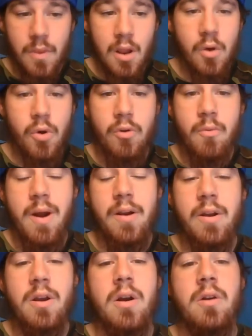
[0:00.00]
quick
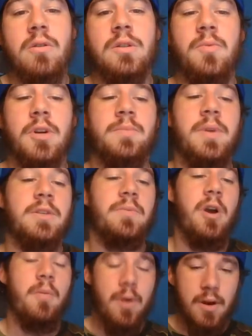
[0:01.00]
reminder here at Earle Sports Bets,
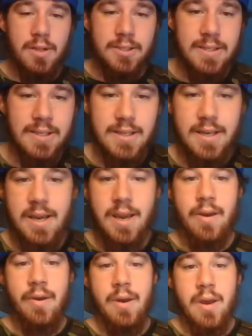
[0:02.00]
we are part of the SeatGeek
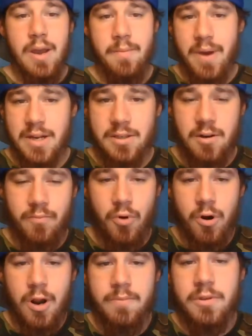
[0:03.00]
Ambassador
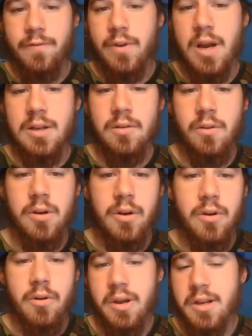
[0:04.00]
Program. So if you guys are
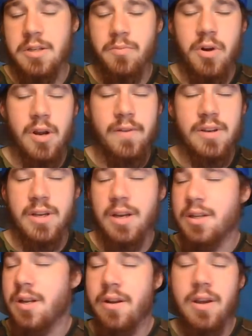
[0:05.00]
looking to go get any sporting event
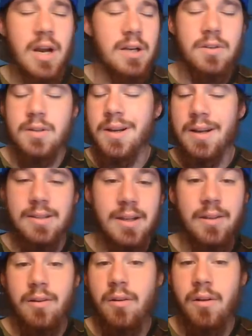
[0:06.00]
tickets, any concert tickets,
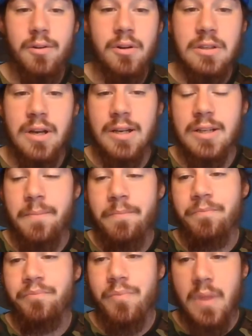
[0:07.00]
anything along those lines,
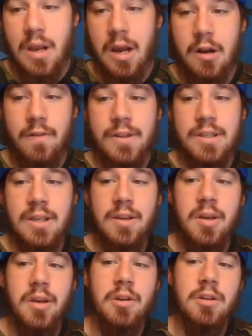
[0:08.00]
head over to
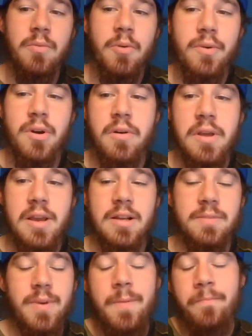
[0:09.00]
SeatGeek, use the promo code
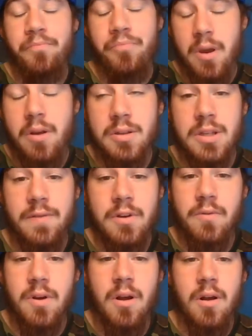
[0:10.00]
ESB. It'll save you
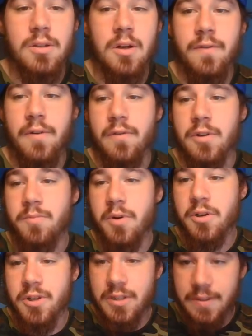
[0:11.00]
$20 off your first
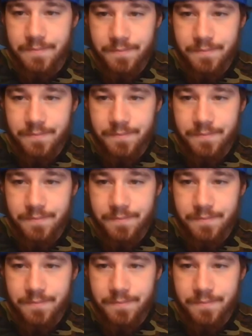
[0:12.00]
purchase.